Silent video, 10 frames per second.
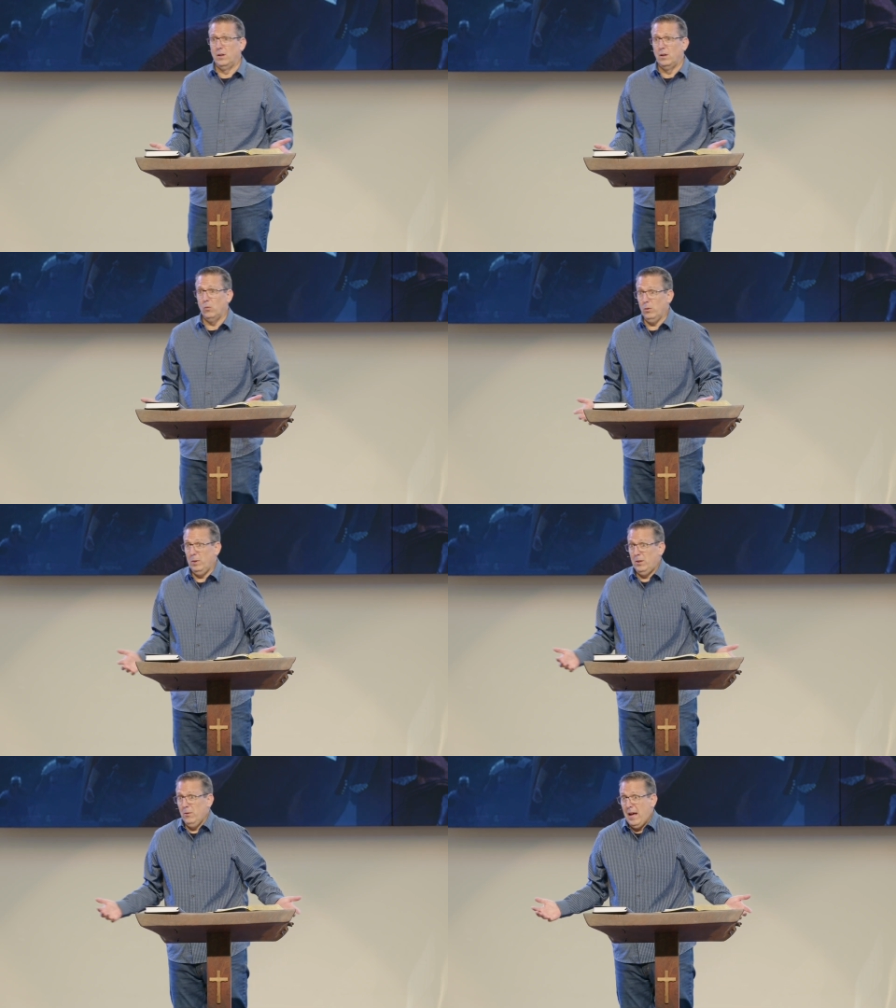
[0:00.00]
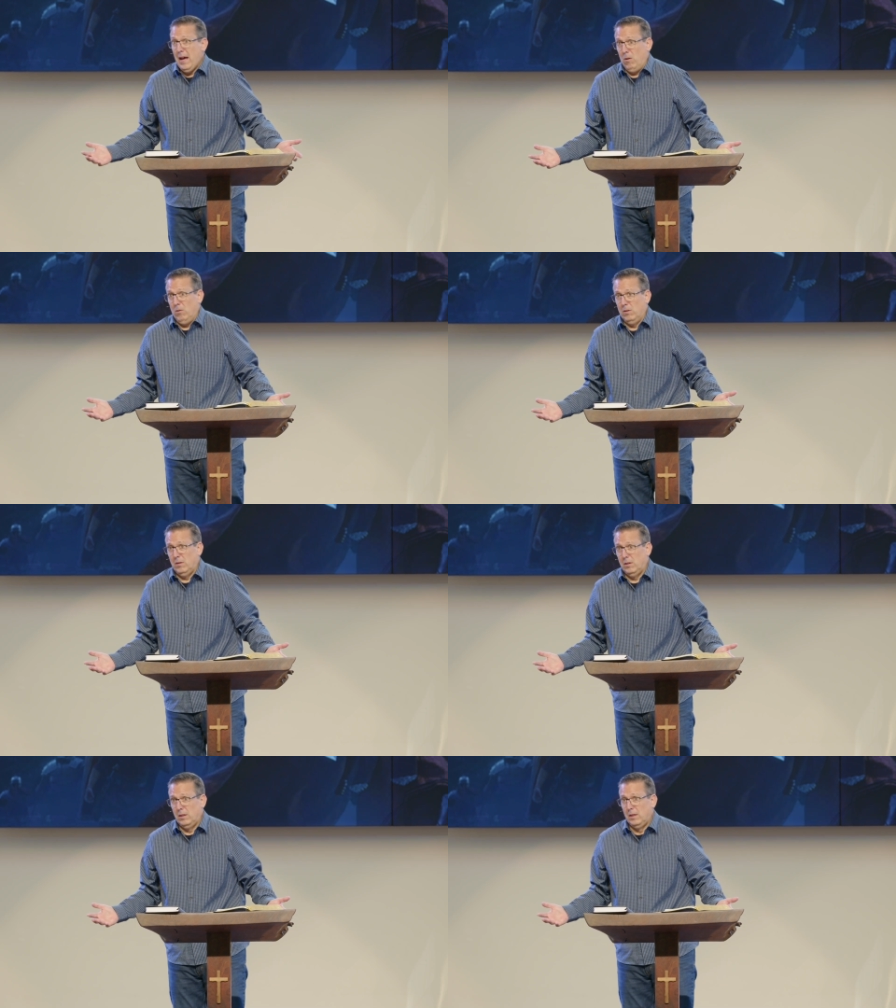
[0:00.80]
What do we do now?
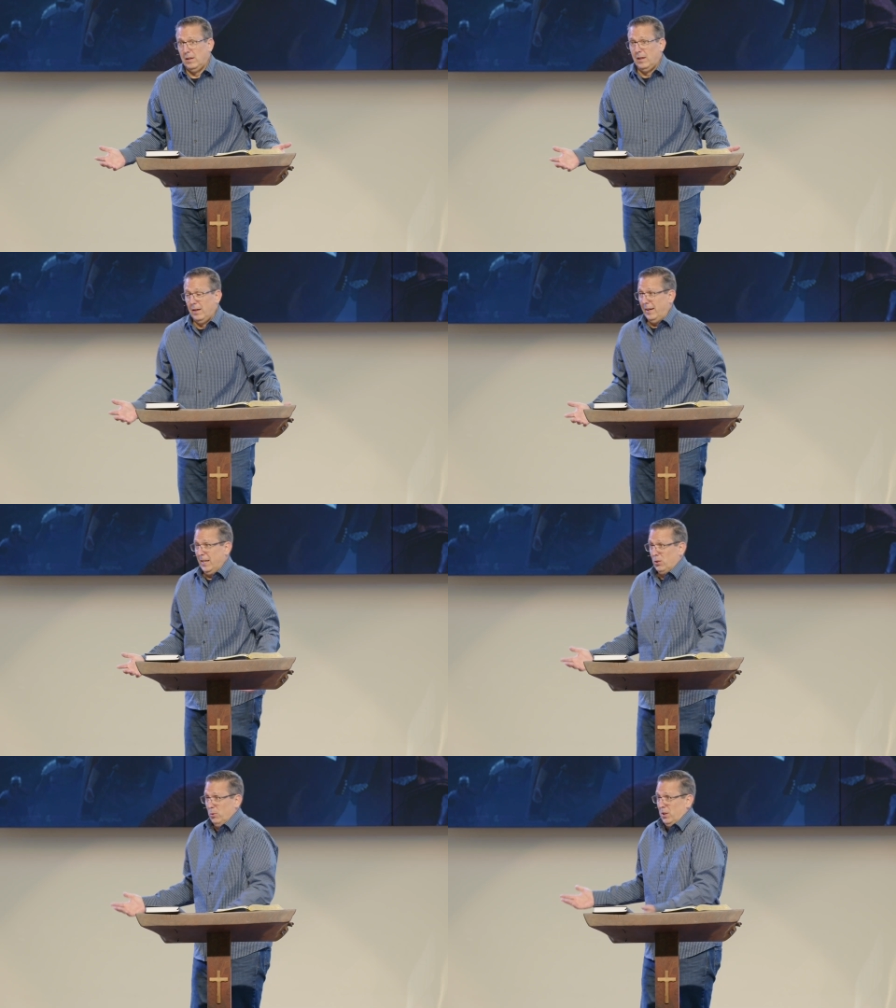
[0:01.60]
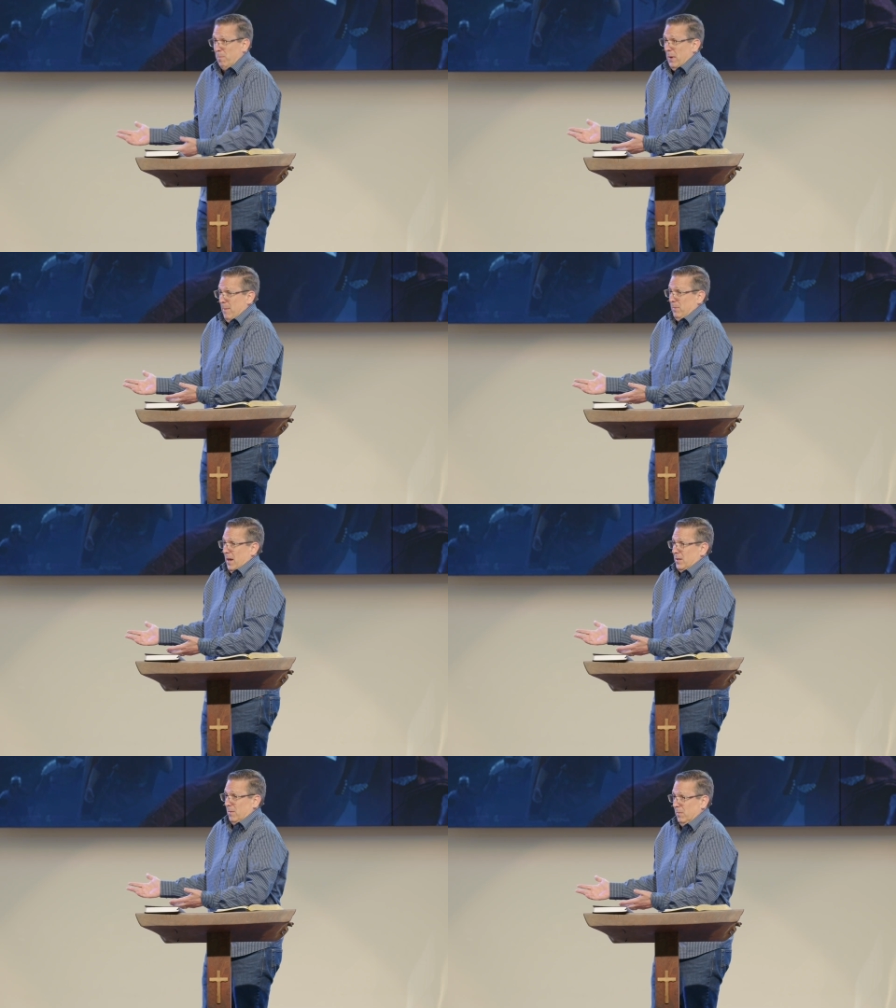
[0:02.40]
I guess we should
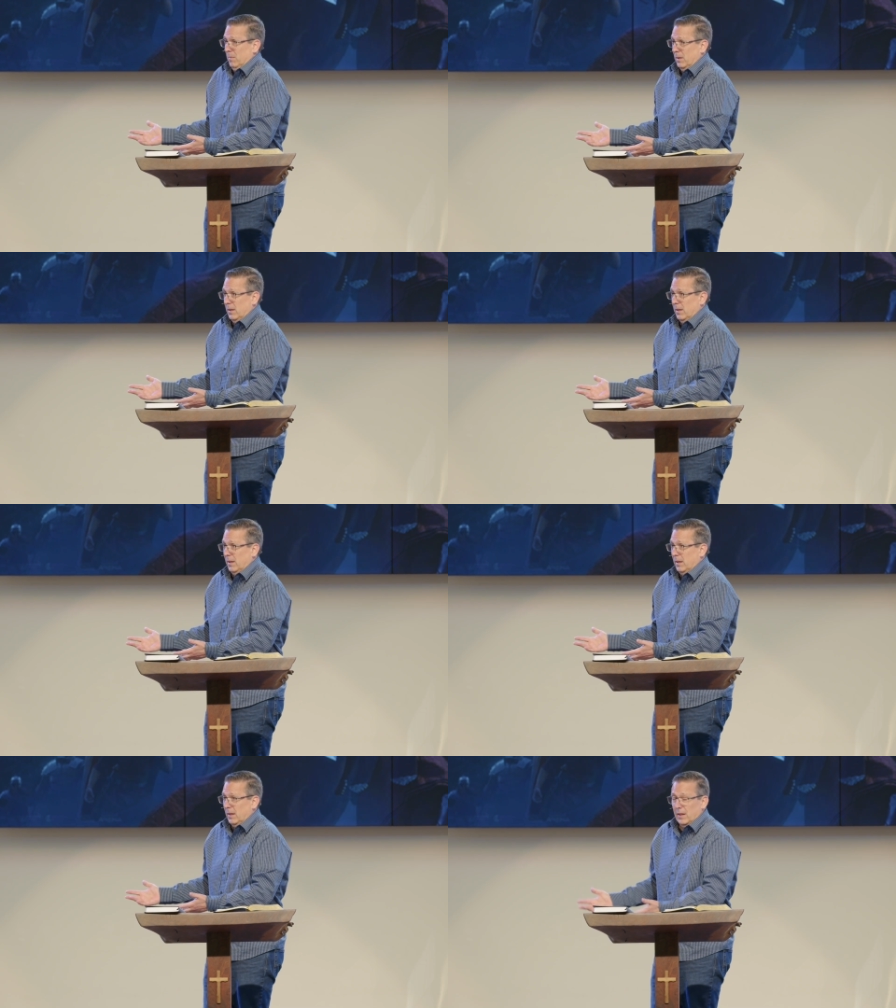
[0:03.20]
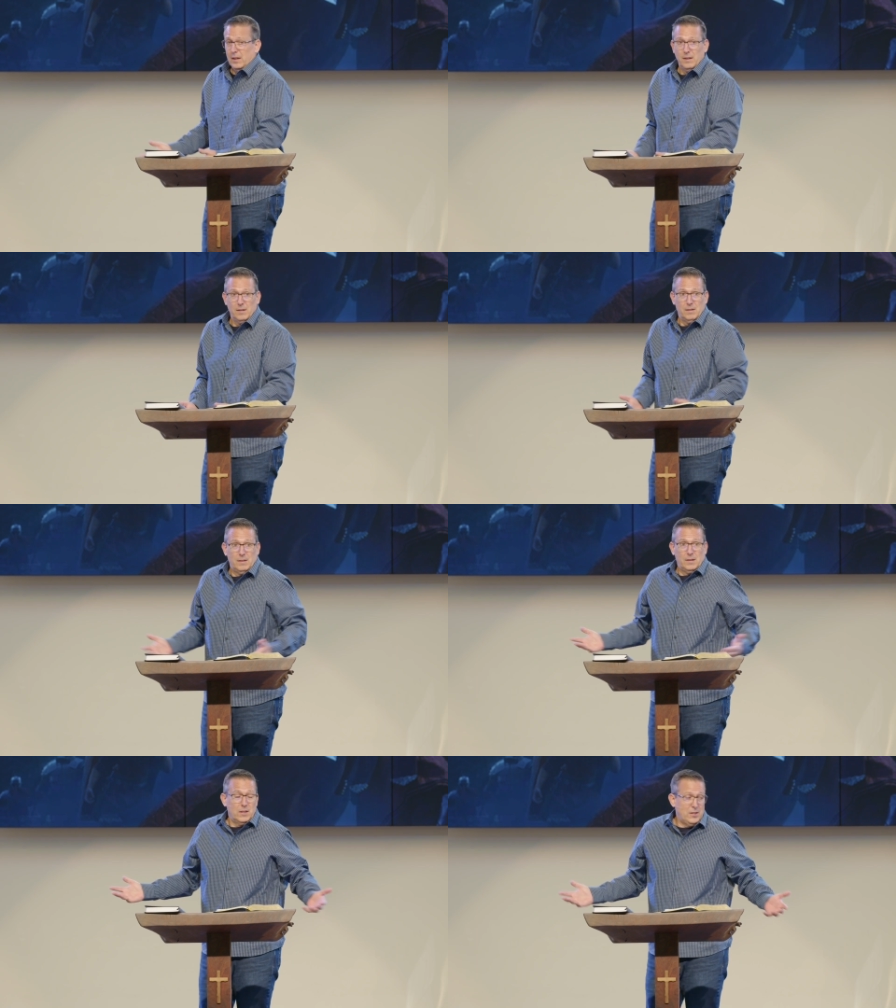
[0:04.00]
baptize them.
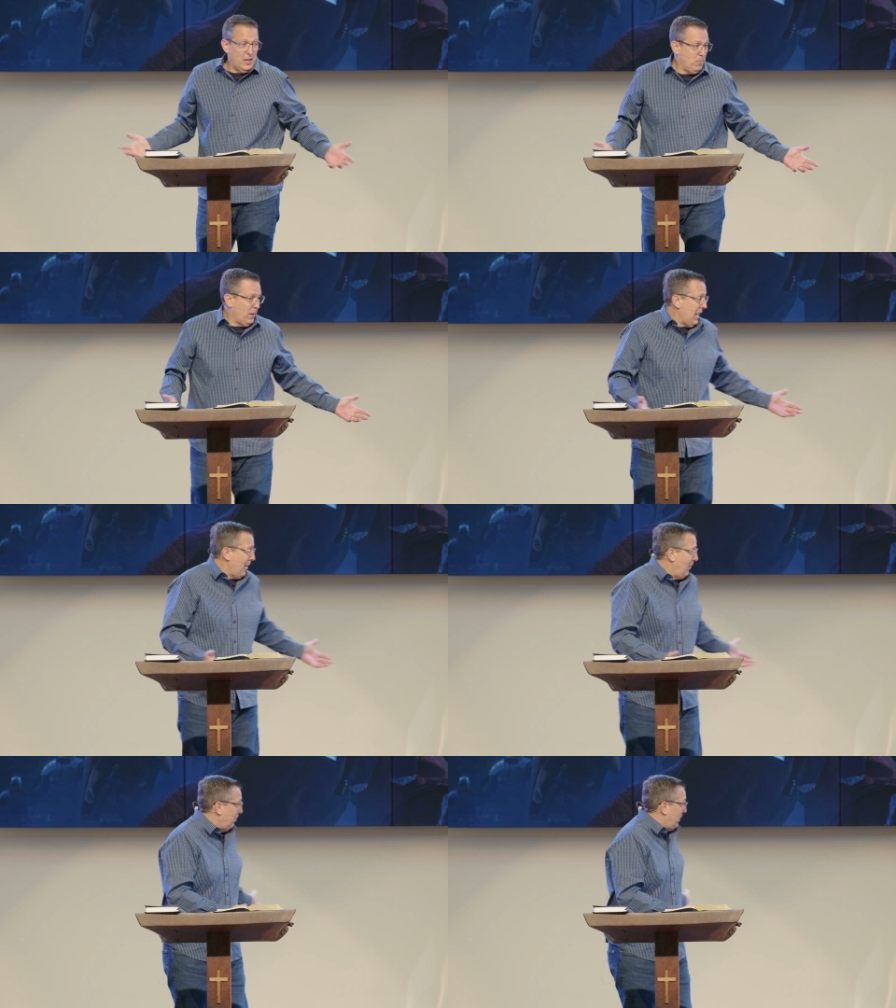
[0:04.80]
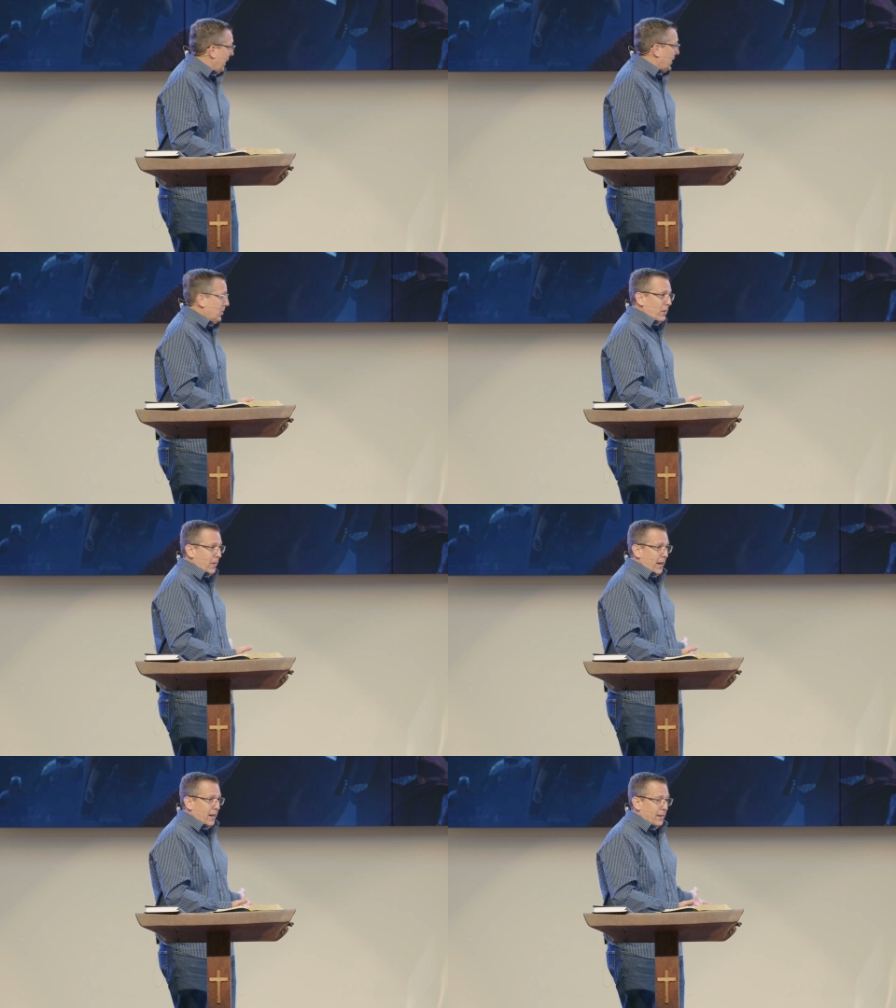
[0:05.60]
Does anybody have an objection to
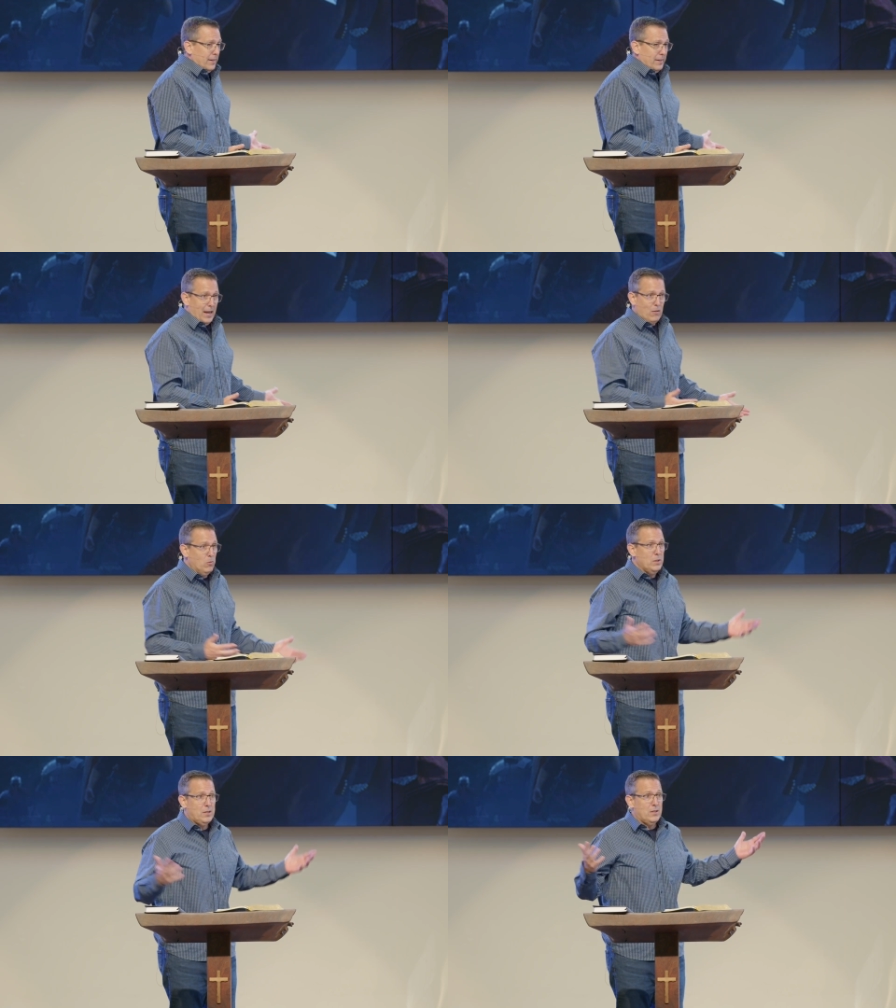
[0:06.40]
that? Everyone says,